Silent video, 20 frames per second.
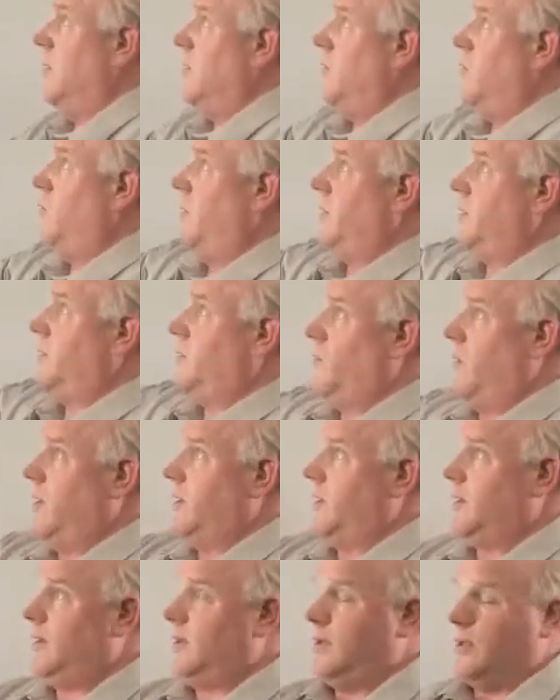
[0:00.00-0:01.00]

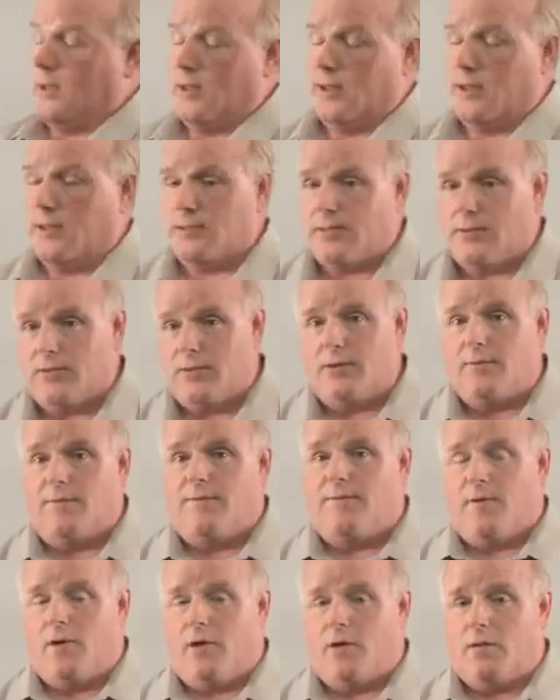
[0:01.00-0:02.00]
120 is the
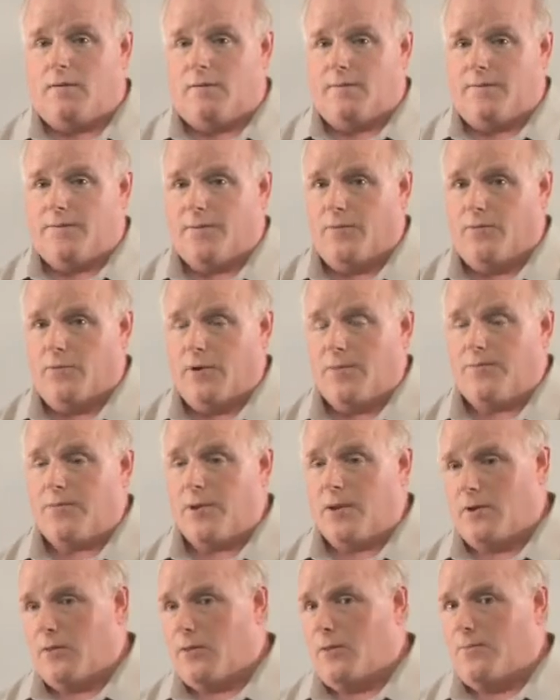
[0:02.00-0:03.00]
default for RIP,
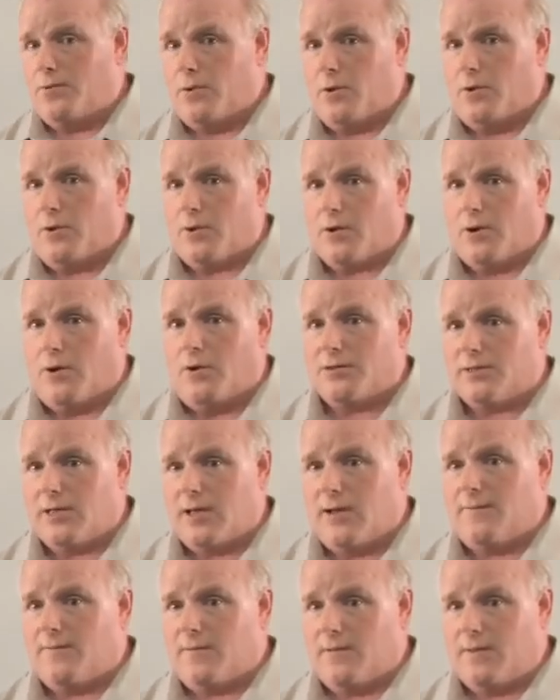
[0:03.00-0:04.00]
and other protocols
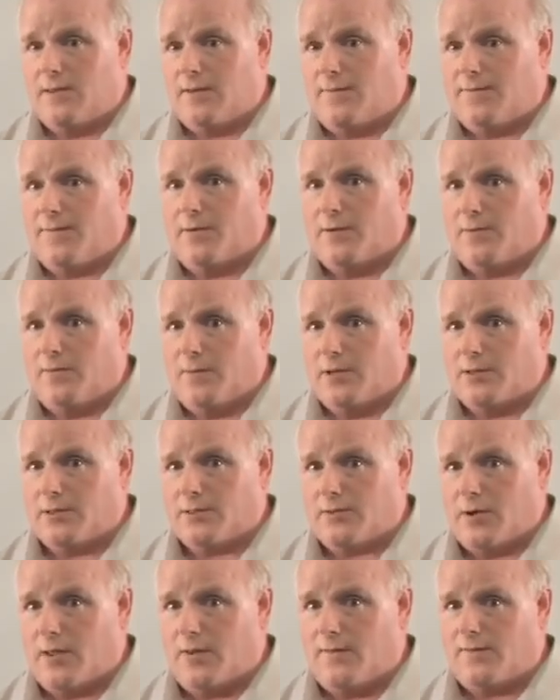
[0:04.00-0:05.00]
have different
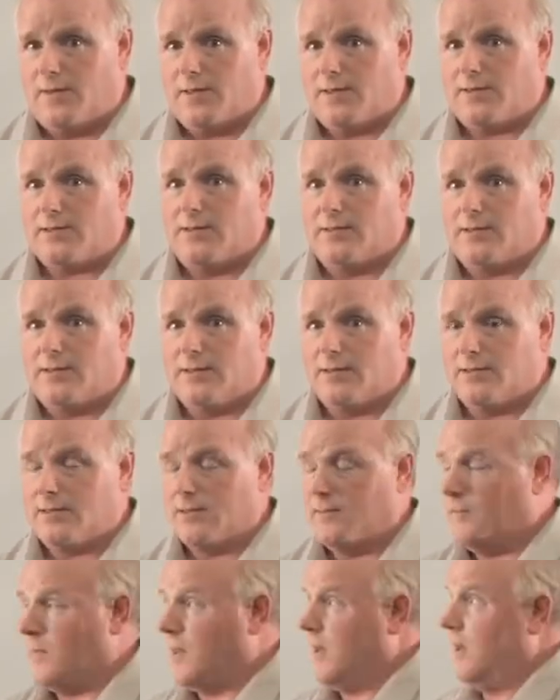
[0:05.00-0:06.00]
administrative distances.
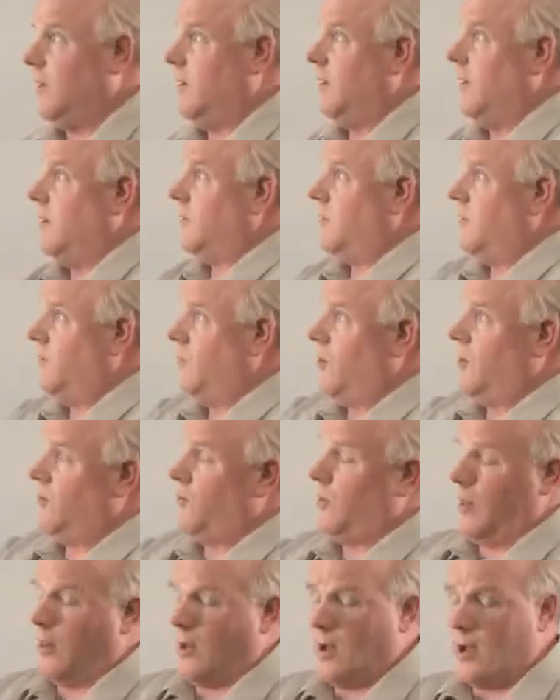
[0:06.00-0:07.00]
The more
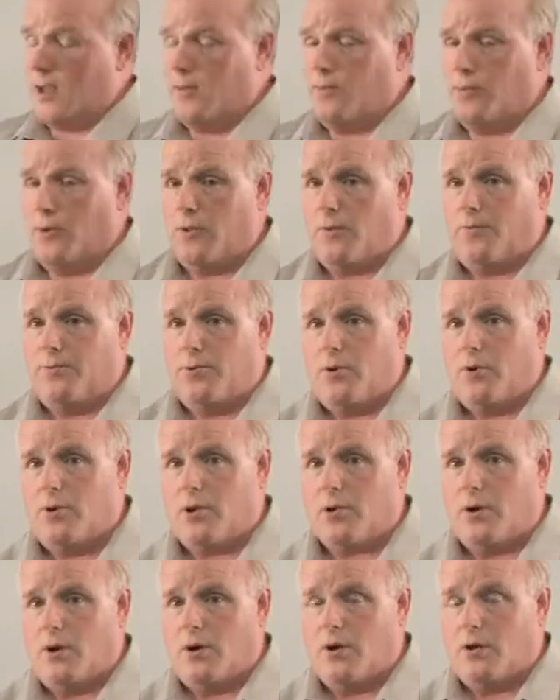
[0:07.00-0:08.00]
reliable the
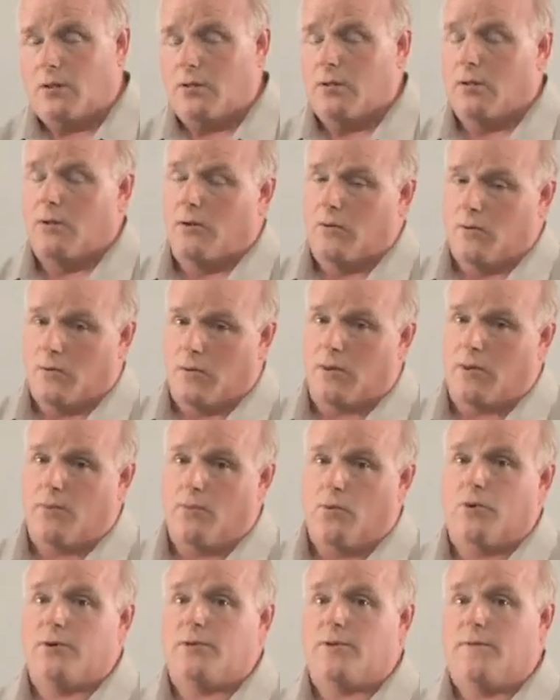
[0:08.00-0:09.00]
protocol, or the
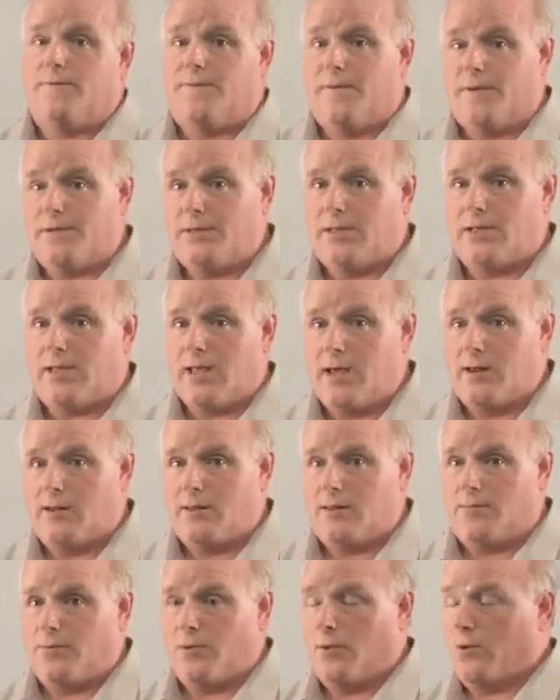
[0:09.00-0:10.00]
more
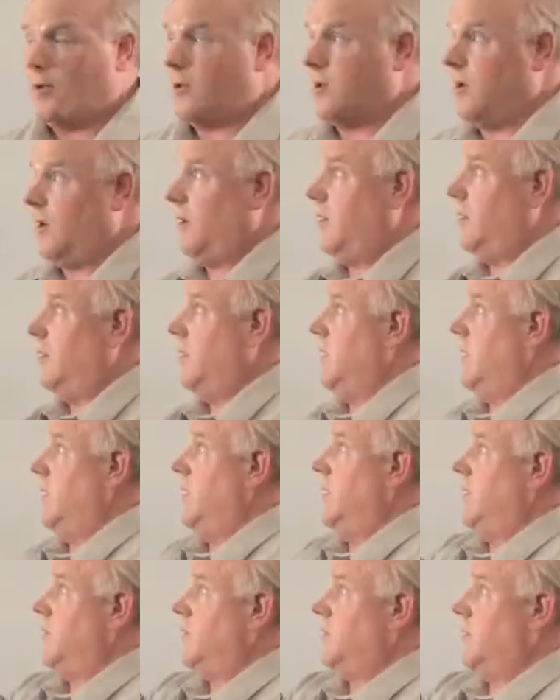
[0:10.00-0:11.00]
sophisticated the protocol,
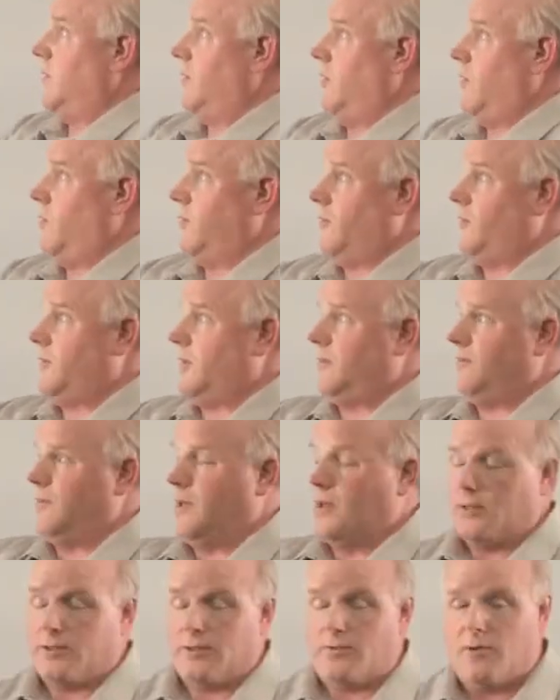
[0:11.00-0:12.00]
the lower the
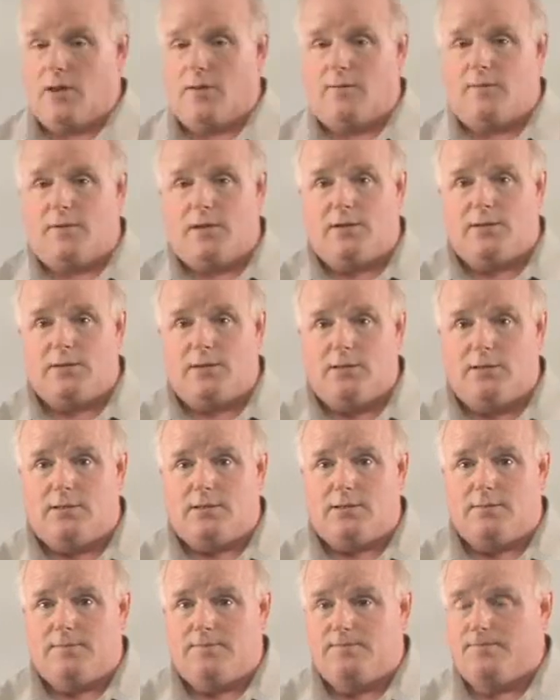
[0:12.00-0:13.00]
administrative distance.